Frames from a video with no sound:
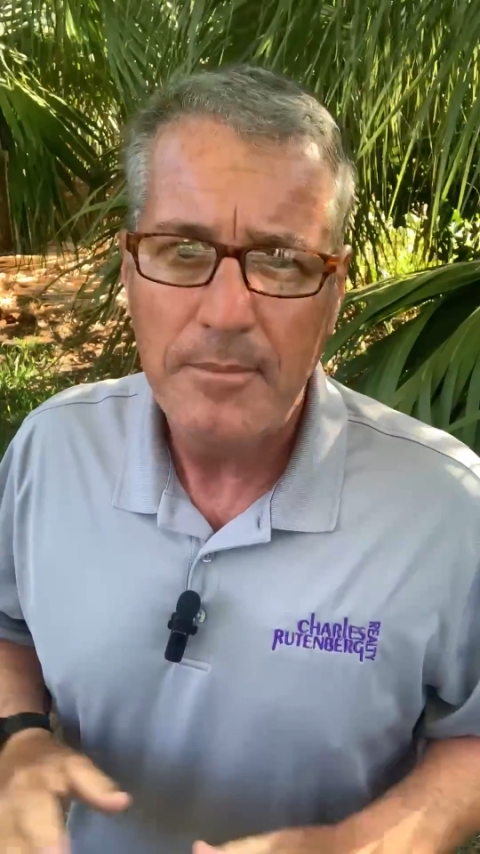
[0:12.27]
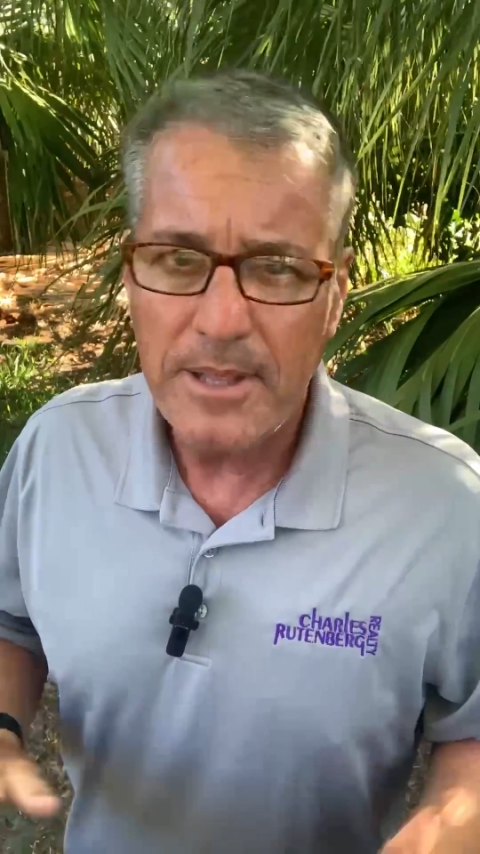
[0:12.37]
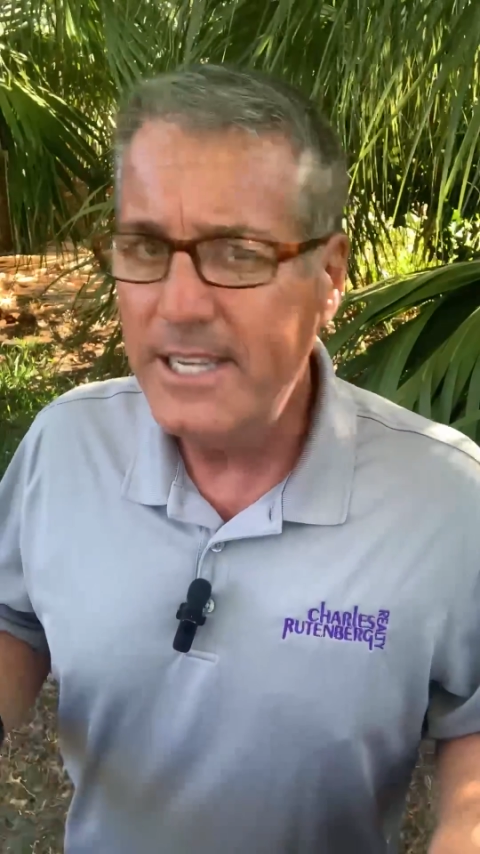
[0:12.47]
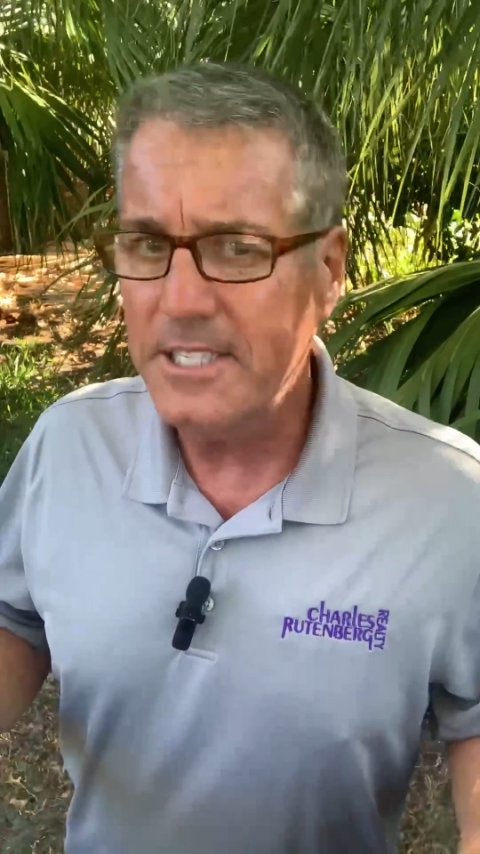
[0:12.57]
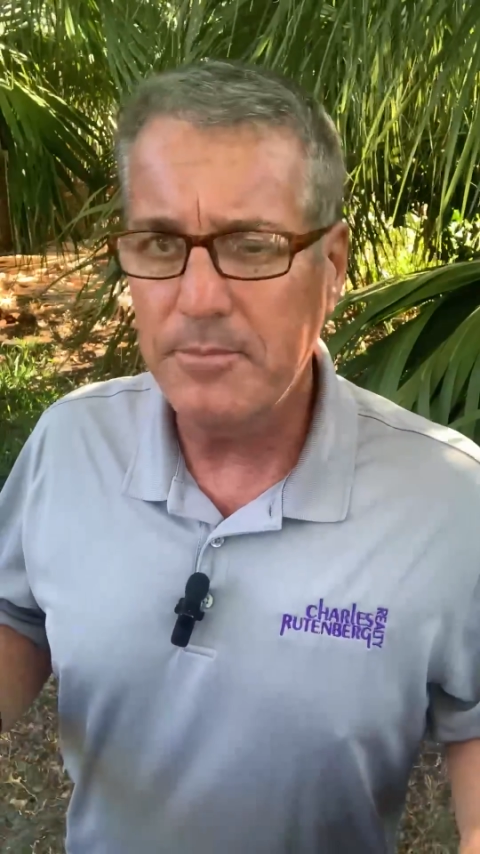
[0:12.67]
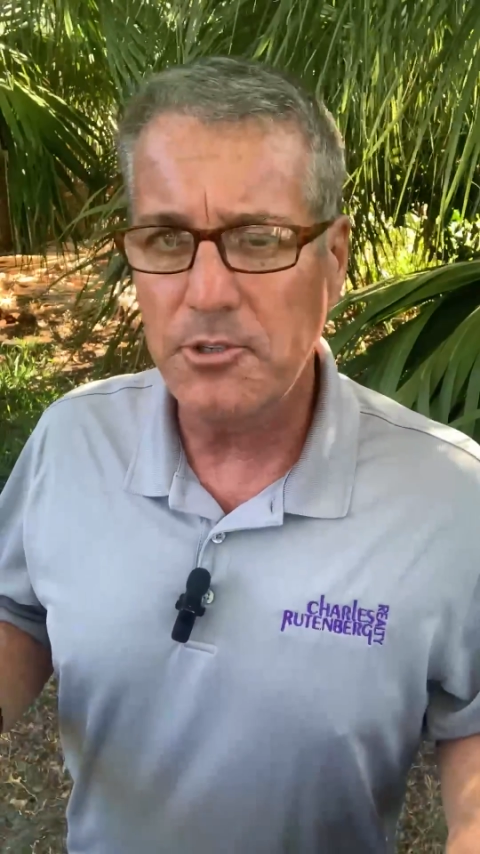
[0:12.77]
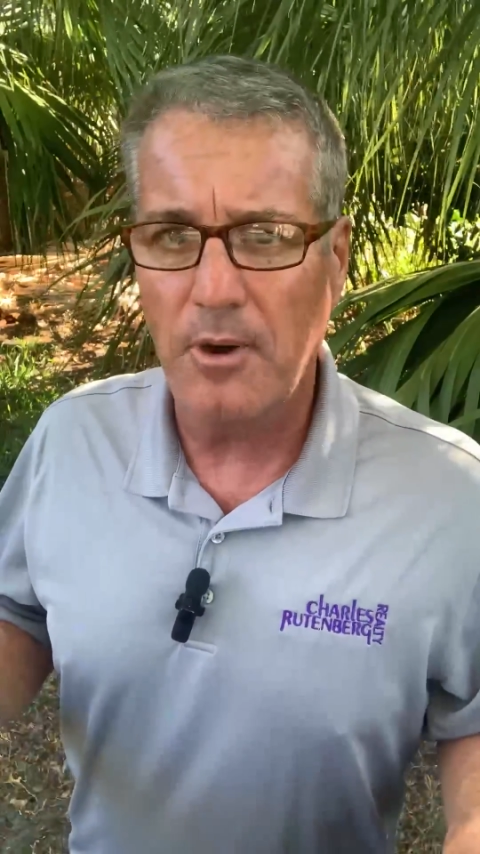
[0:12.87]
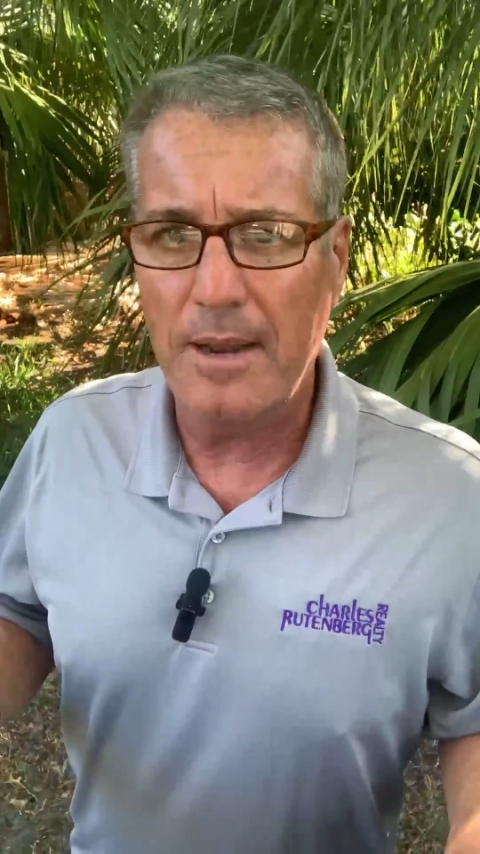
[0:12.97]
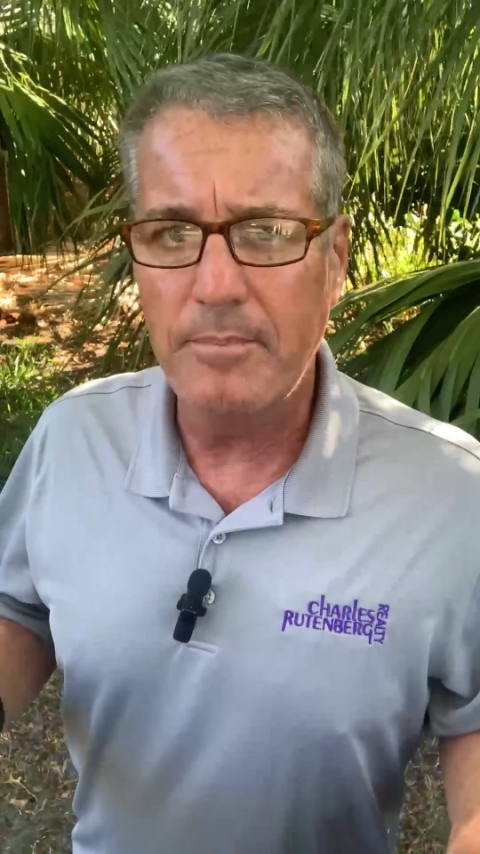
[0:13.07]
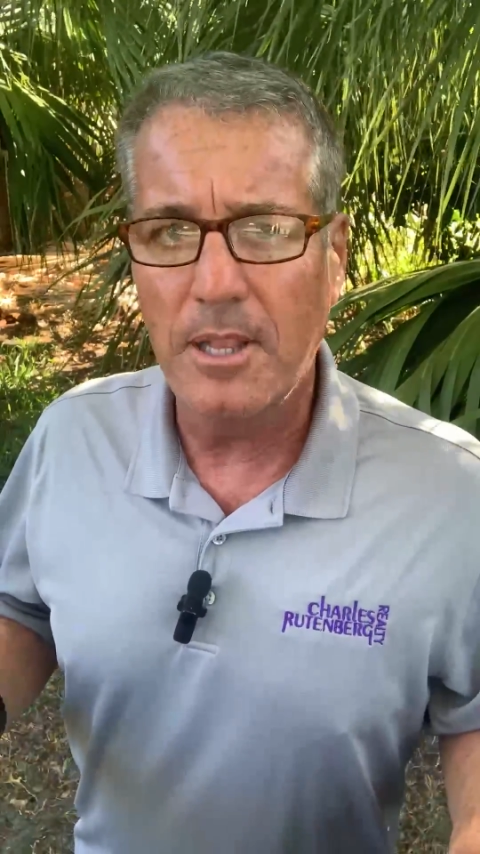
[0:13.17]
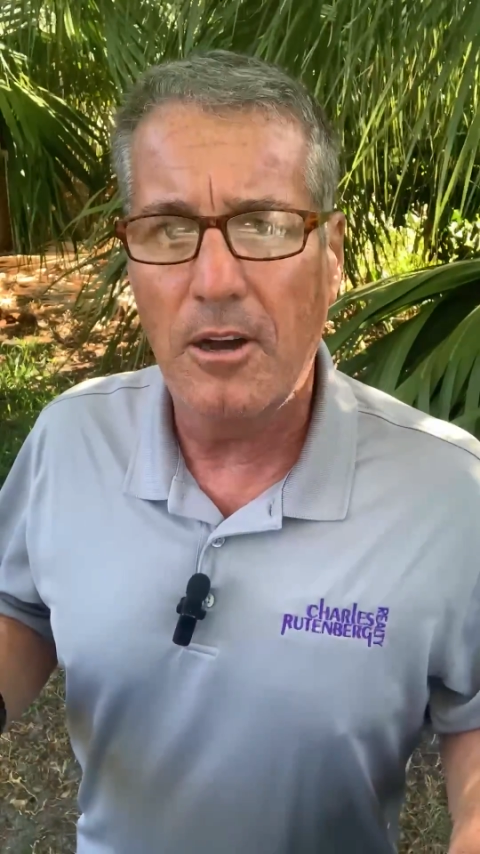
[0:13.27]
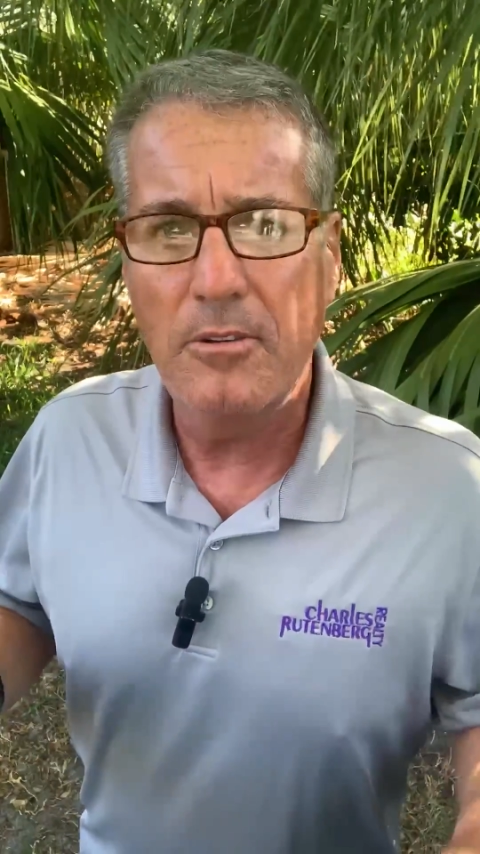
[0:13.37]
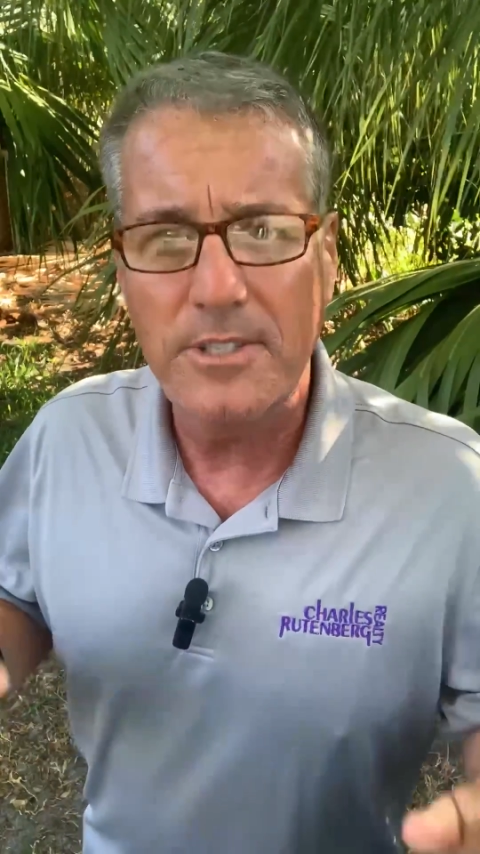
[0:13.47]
please subscribe below,